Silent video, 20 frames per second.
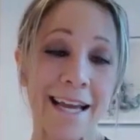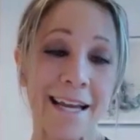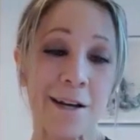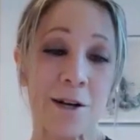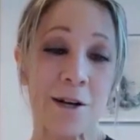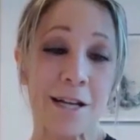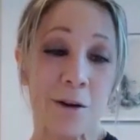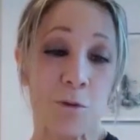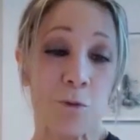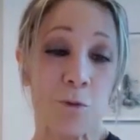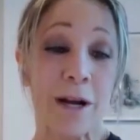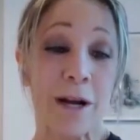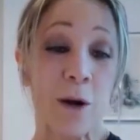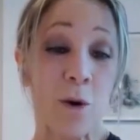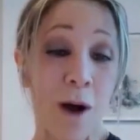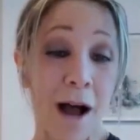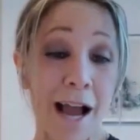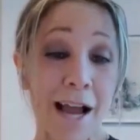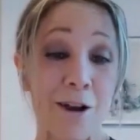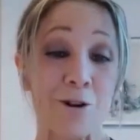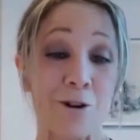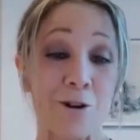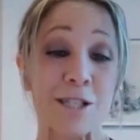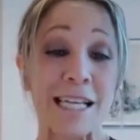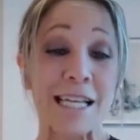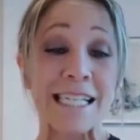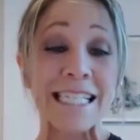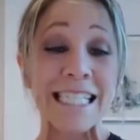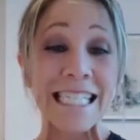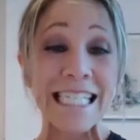it
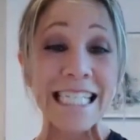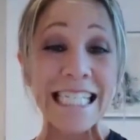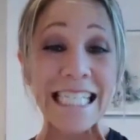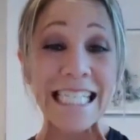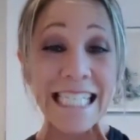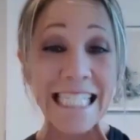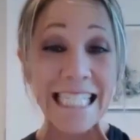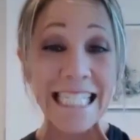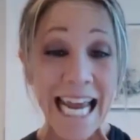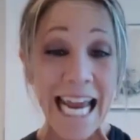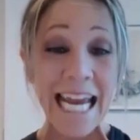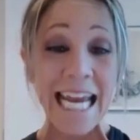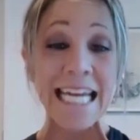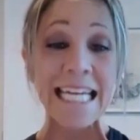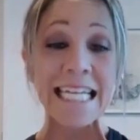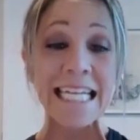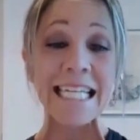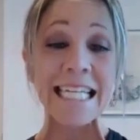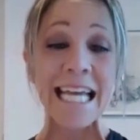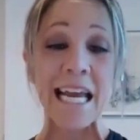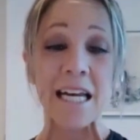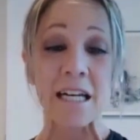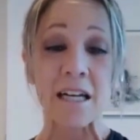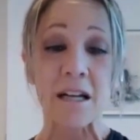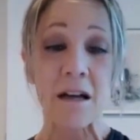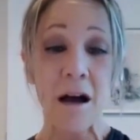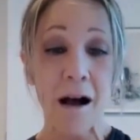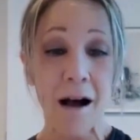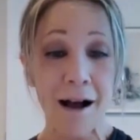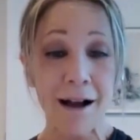requires sustained and
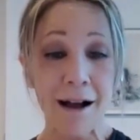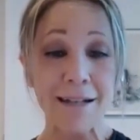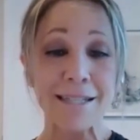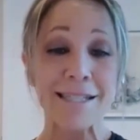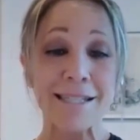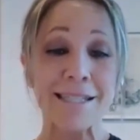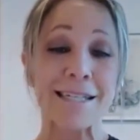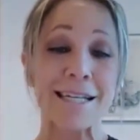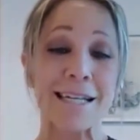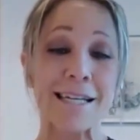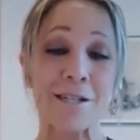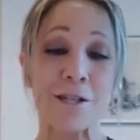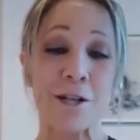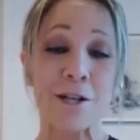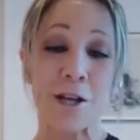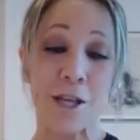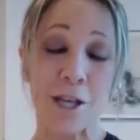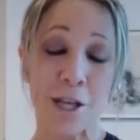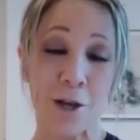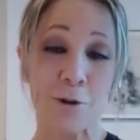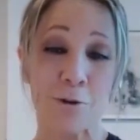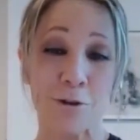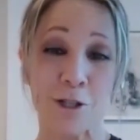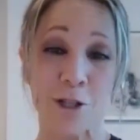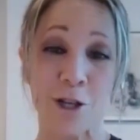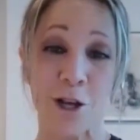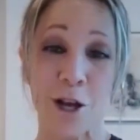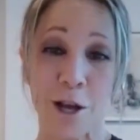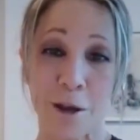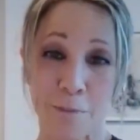constant
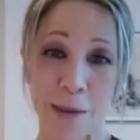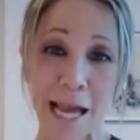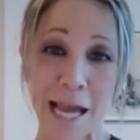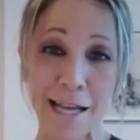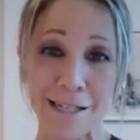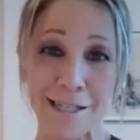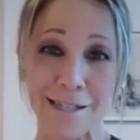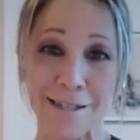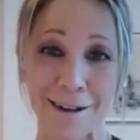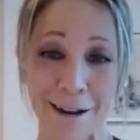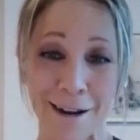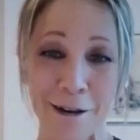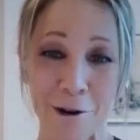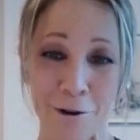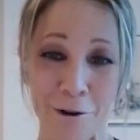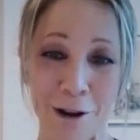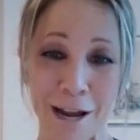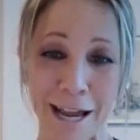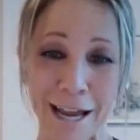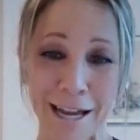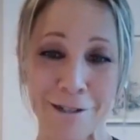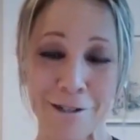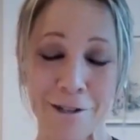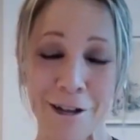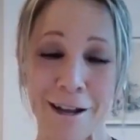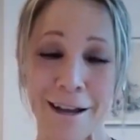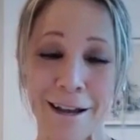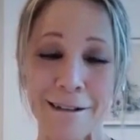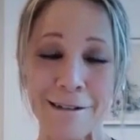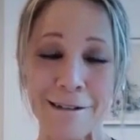use based on your age.
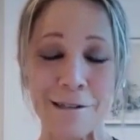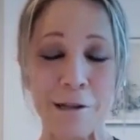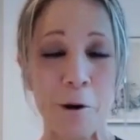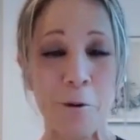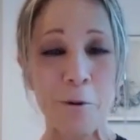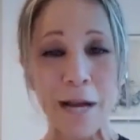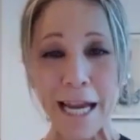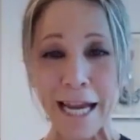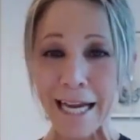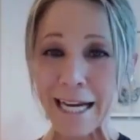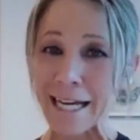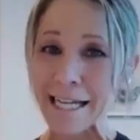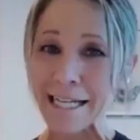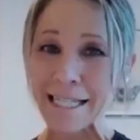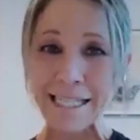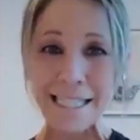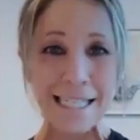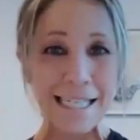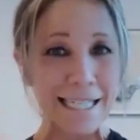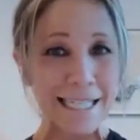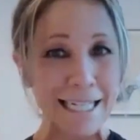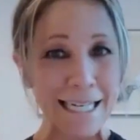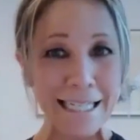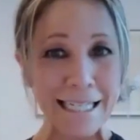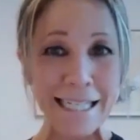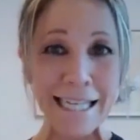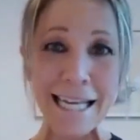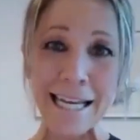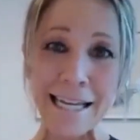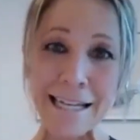So
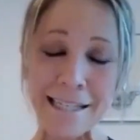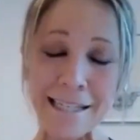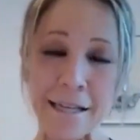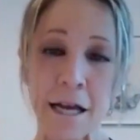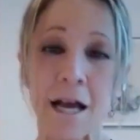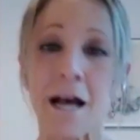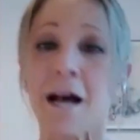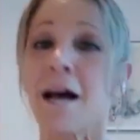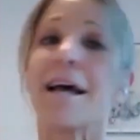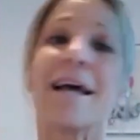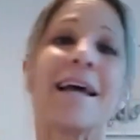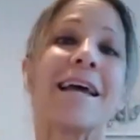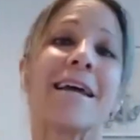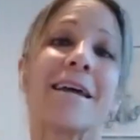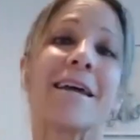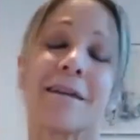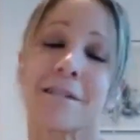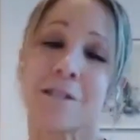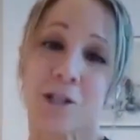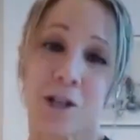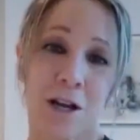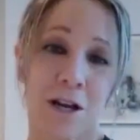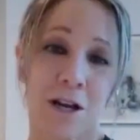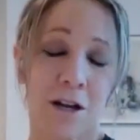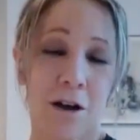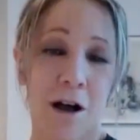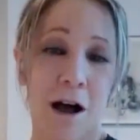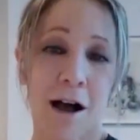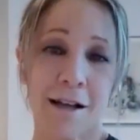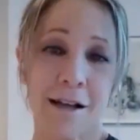inconsistencies, it's going
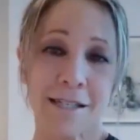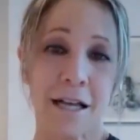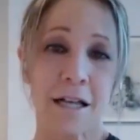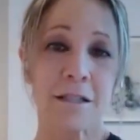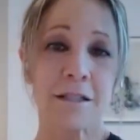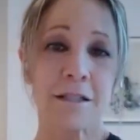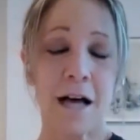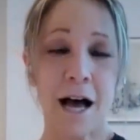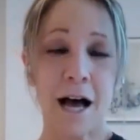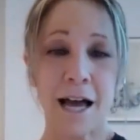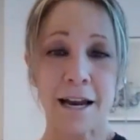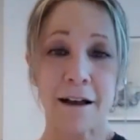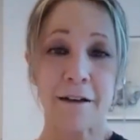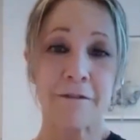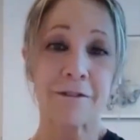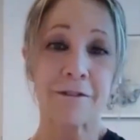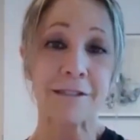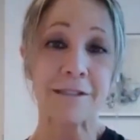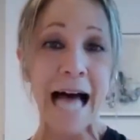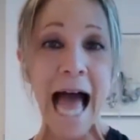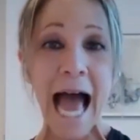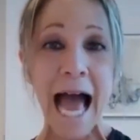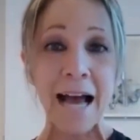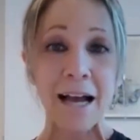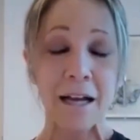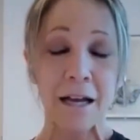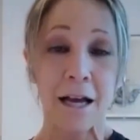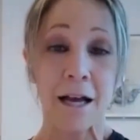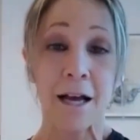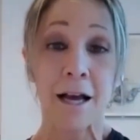to cause a lot of
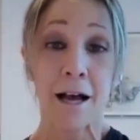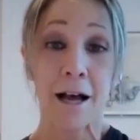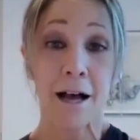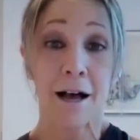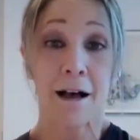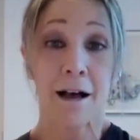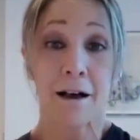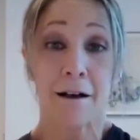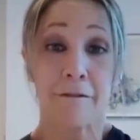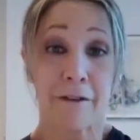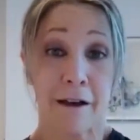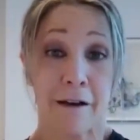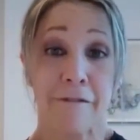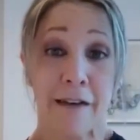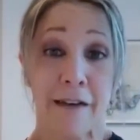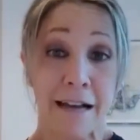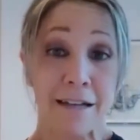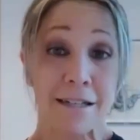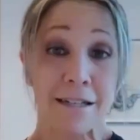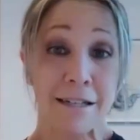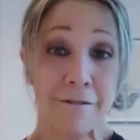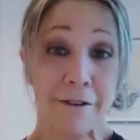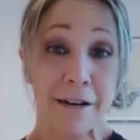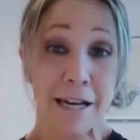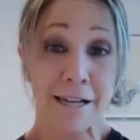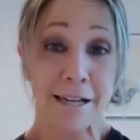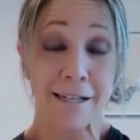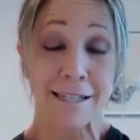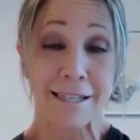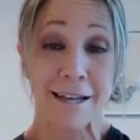lack of
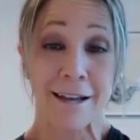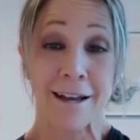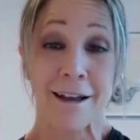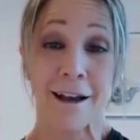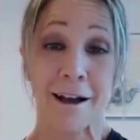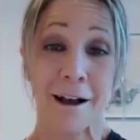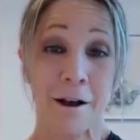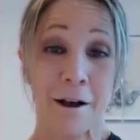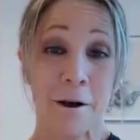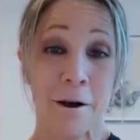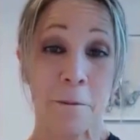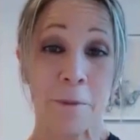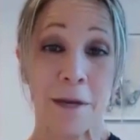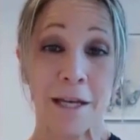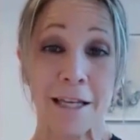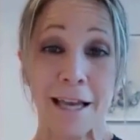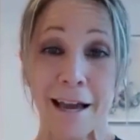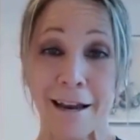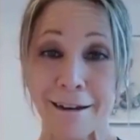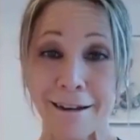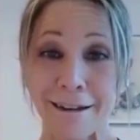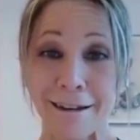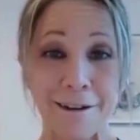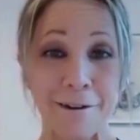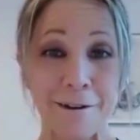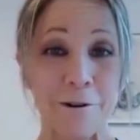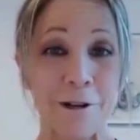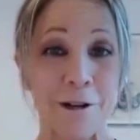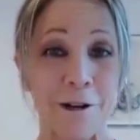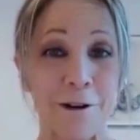effectiveness. Again,
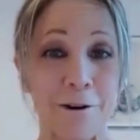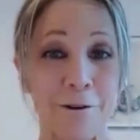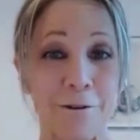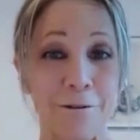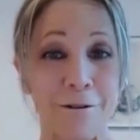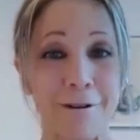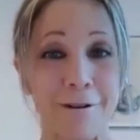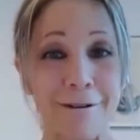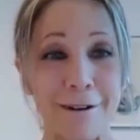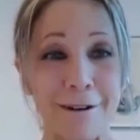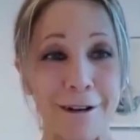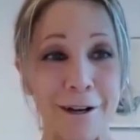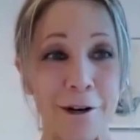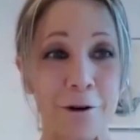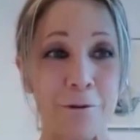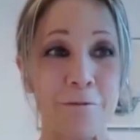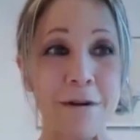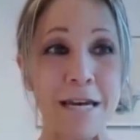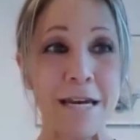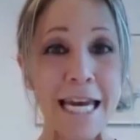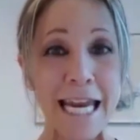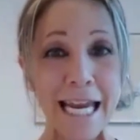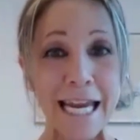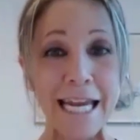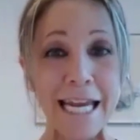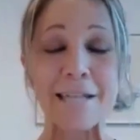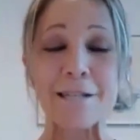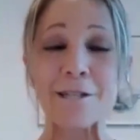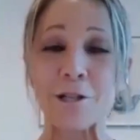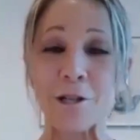you
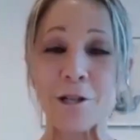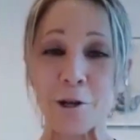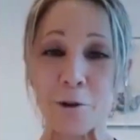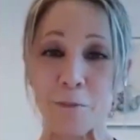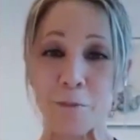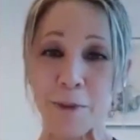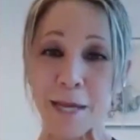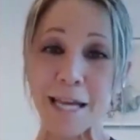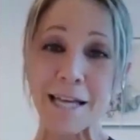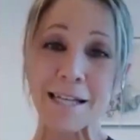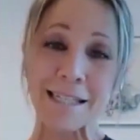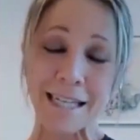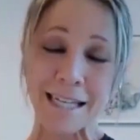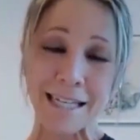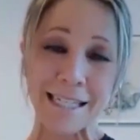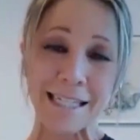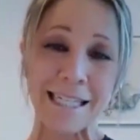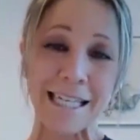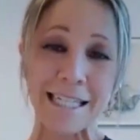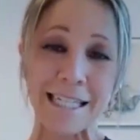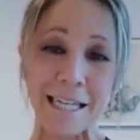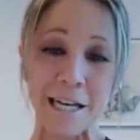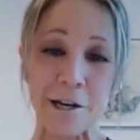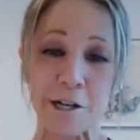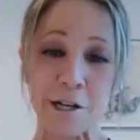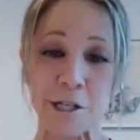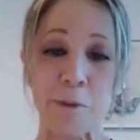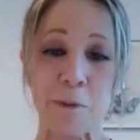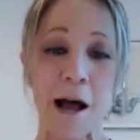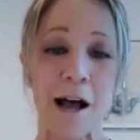need to be as consistent
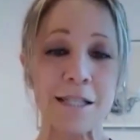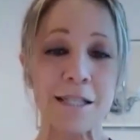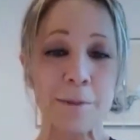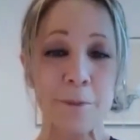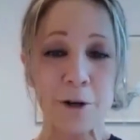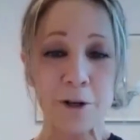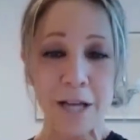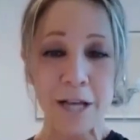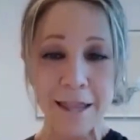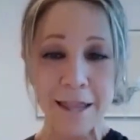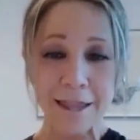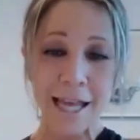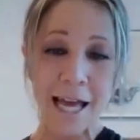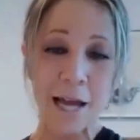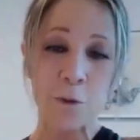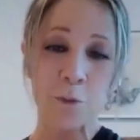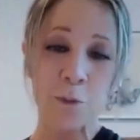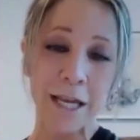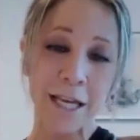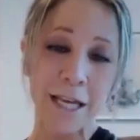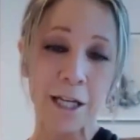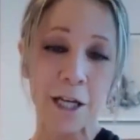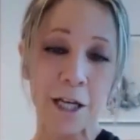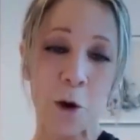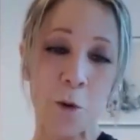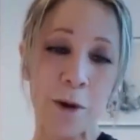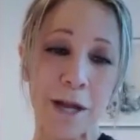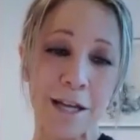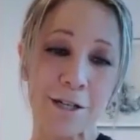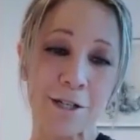as possible, and then we can
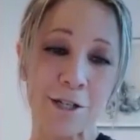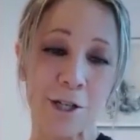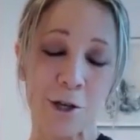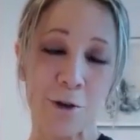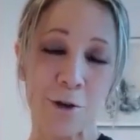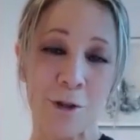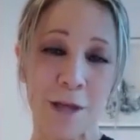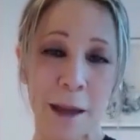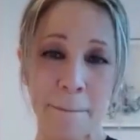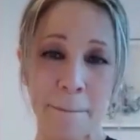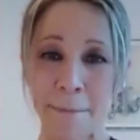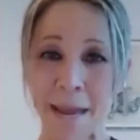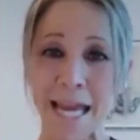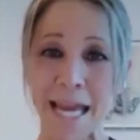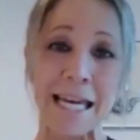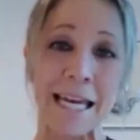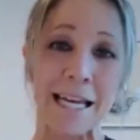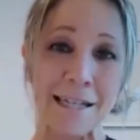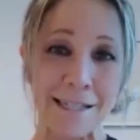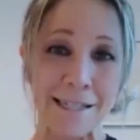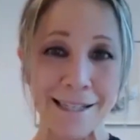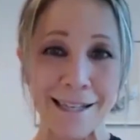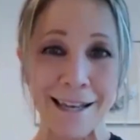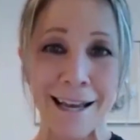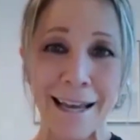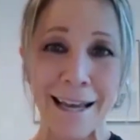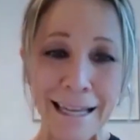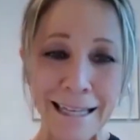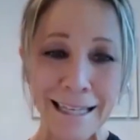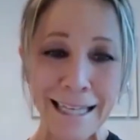go into that maintenance
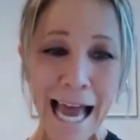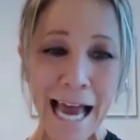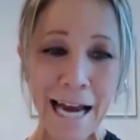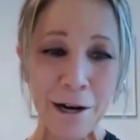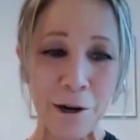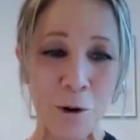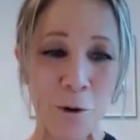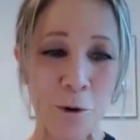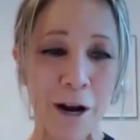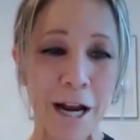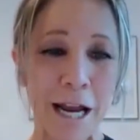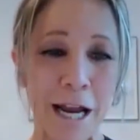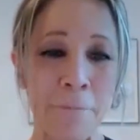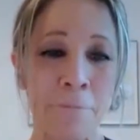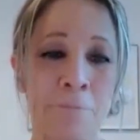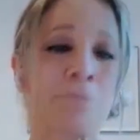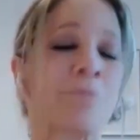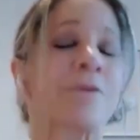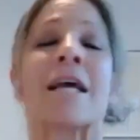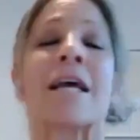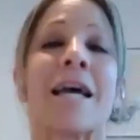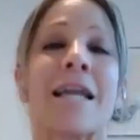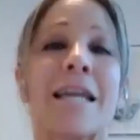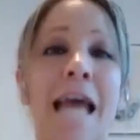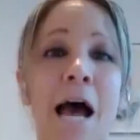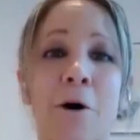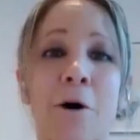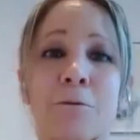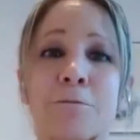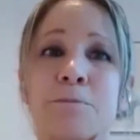category.
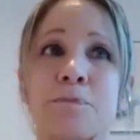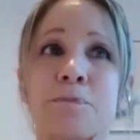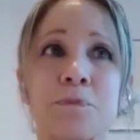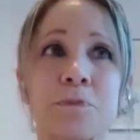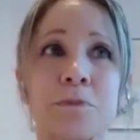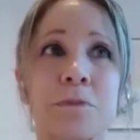Now,